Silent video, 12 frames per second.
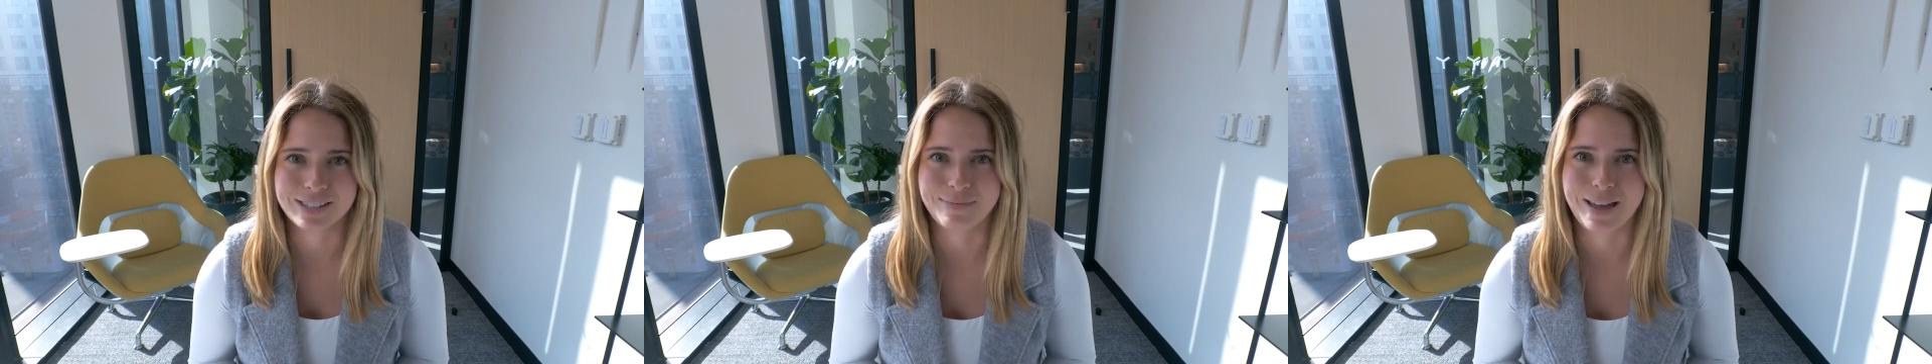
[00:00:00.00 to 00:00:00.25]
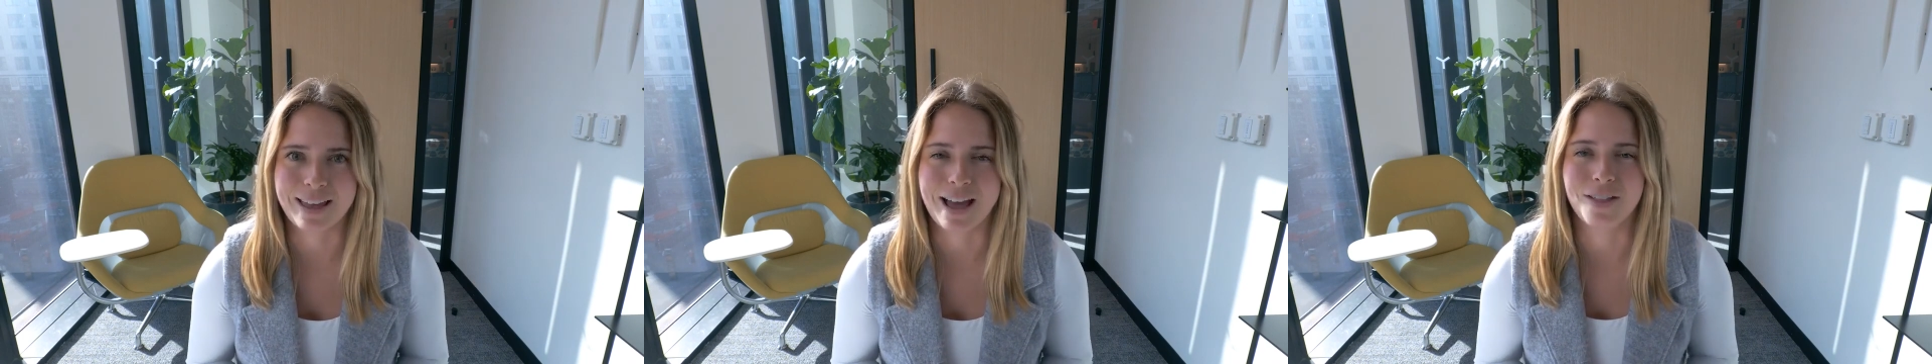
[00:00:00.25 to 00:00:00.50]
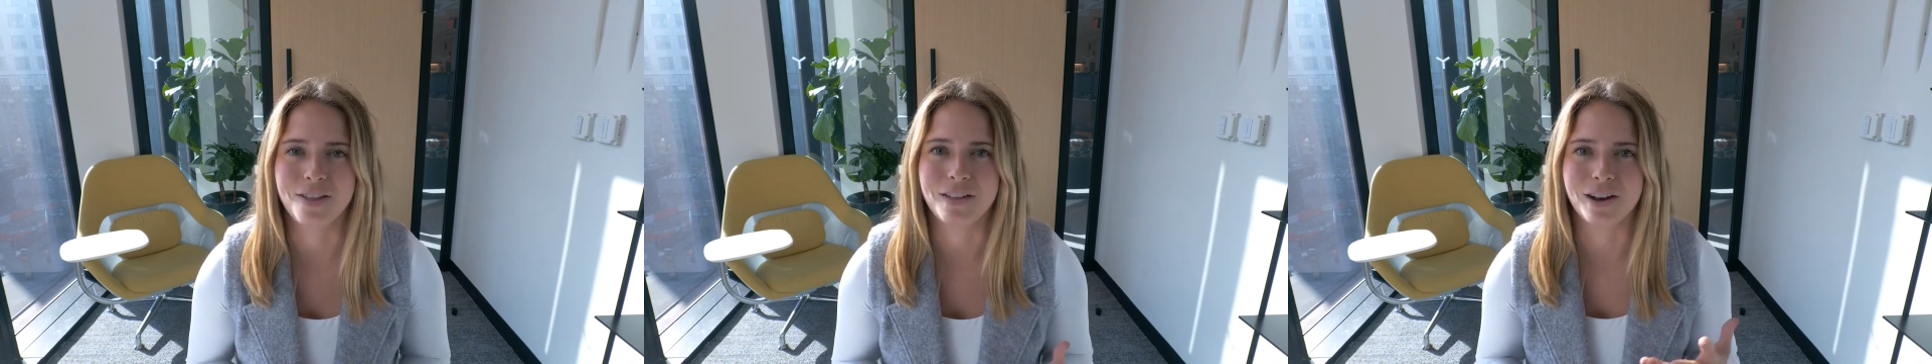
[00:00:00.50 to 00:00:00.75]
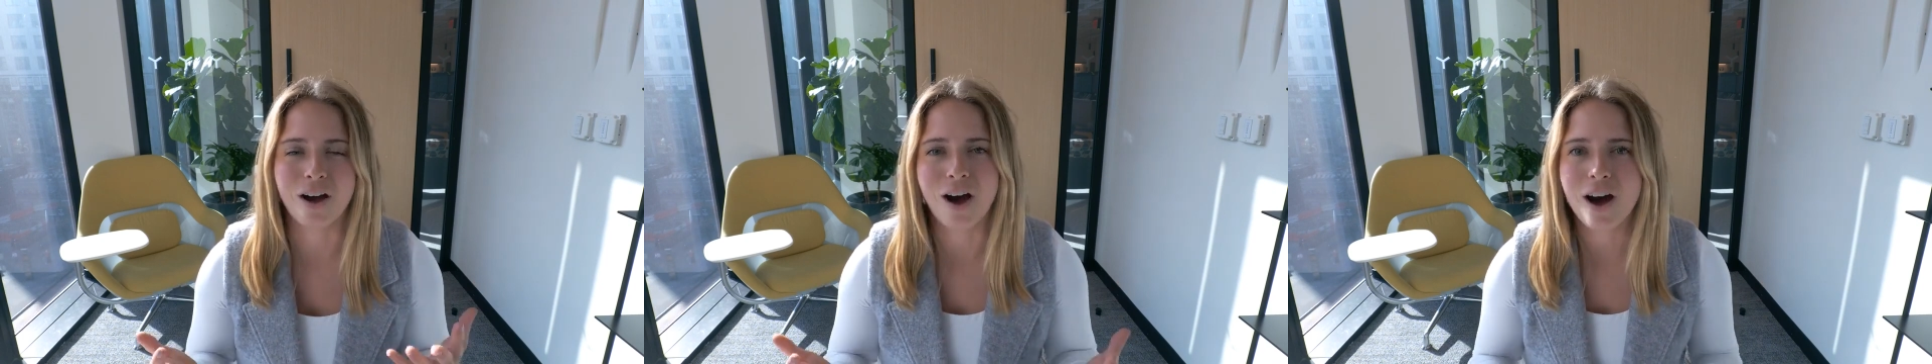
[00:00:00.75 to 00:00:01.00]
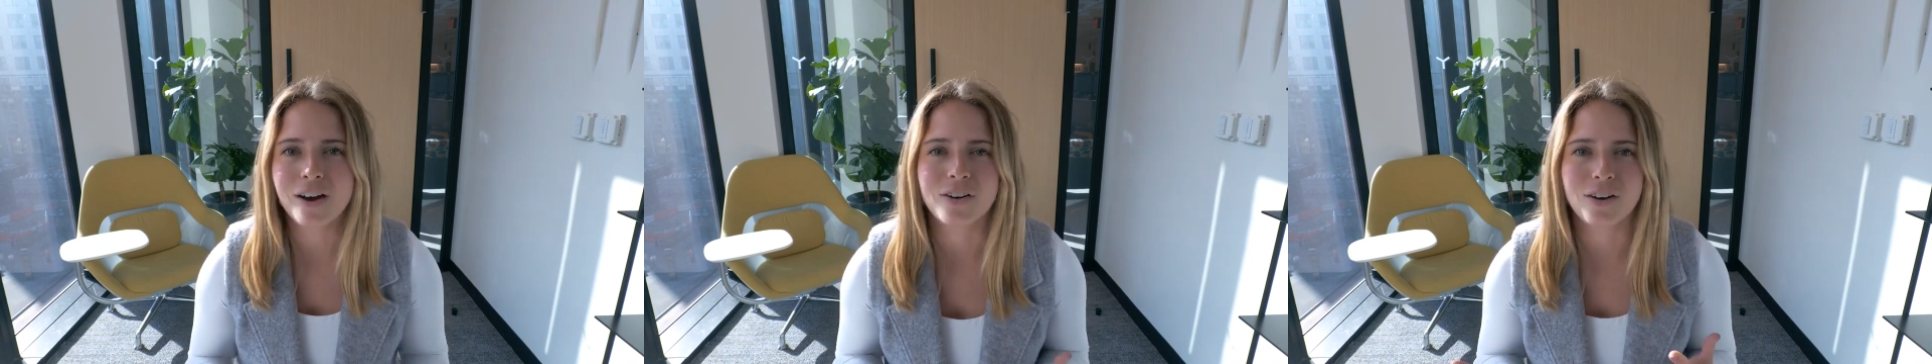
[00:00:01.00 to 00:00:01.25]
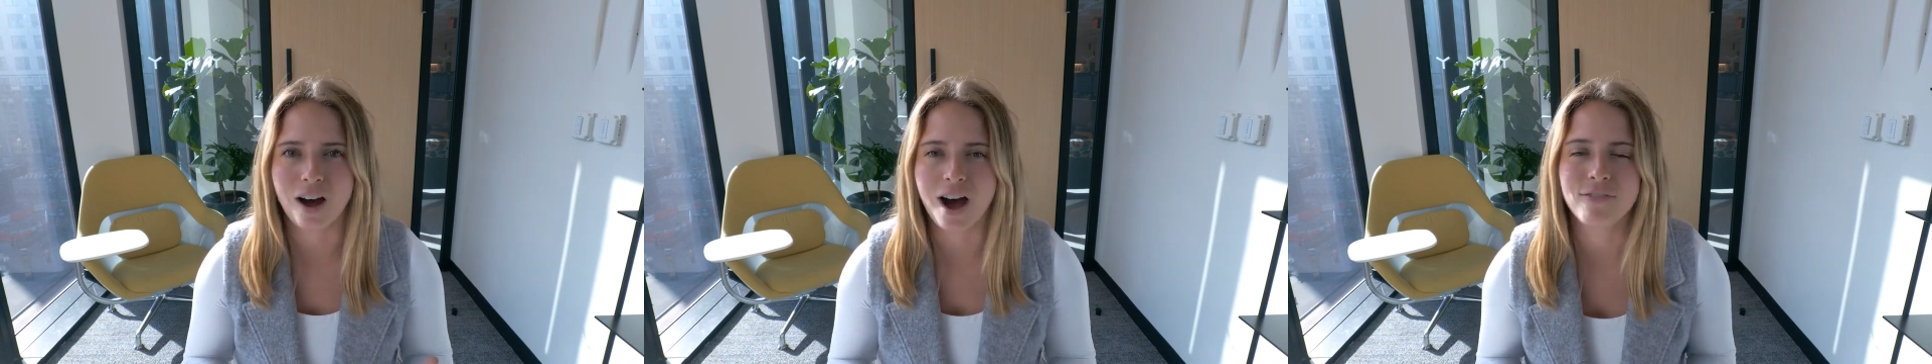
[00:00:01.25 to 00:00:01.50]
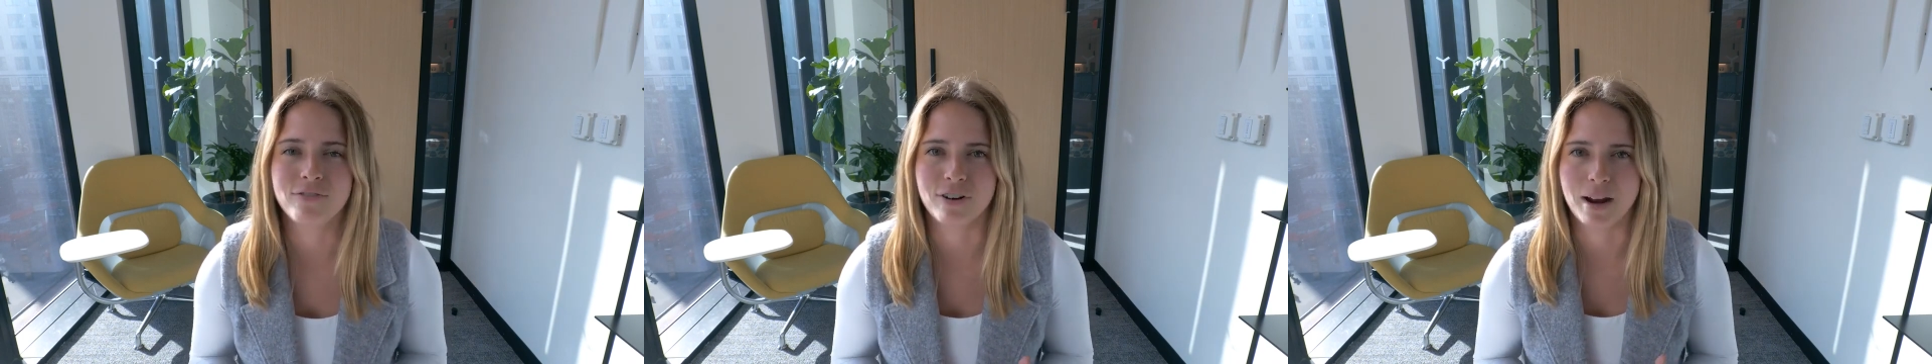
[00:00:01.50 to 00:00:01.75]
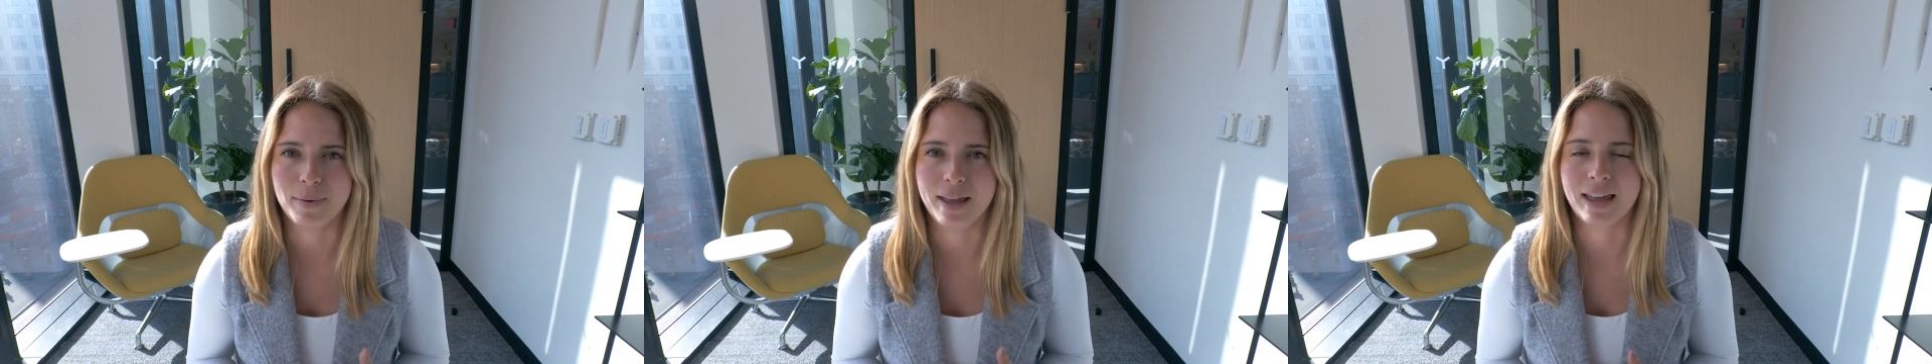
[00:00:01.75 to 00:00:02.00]
to make other than on or off
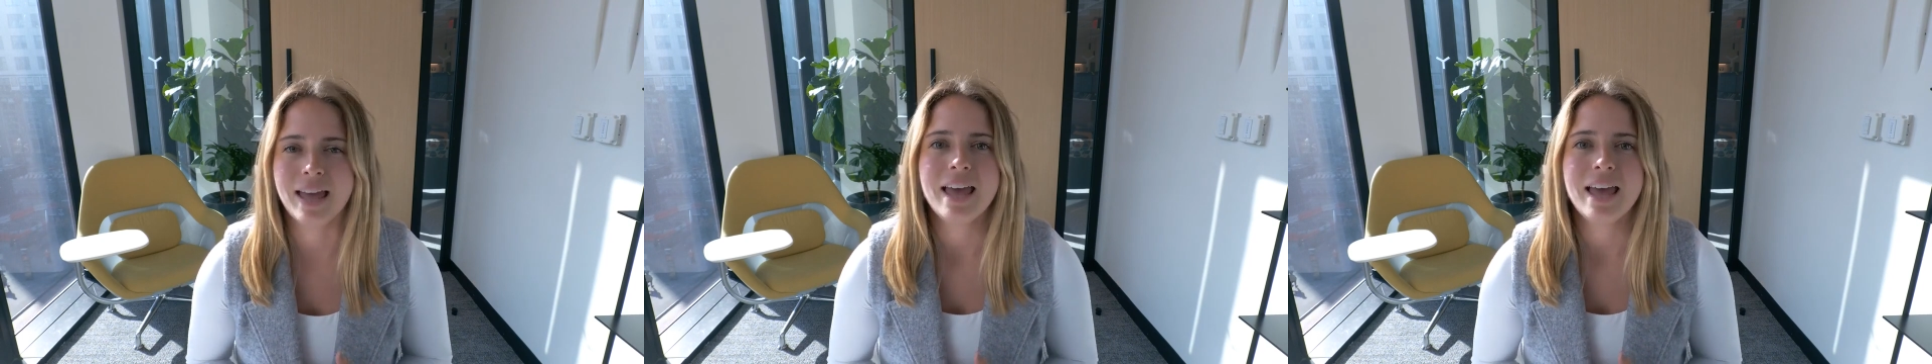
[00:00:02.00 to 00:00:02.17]
framing,